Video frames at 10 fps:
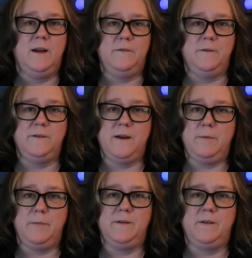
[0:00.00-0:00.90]
And for
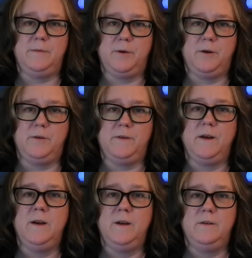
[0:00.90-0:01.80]
cyber business pros,
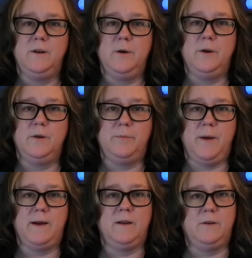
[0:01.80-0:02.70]
knowing who's
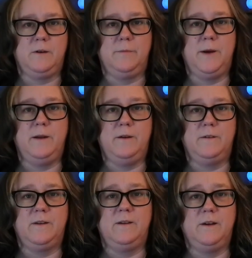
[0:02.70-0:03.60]
backing your
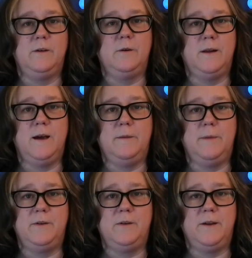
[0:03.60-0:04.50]
competitors can tell you a lot
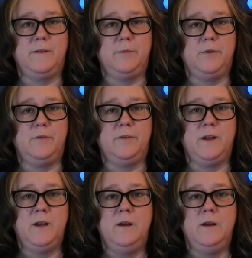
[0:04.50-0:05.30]
about their next moves.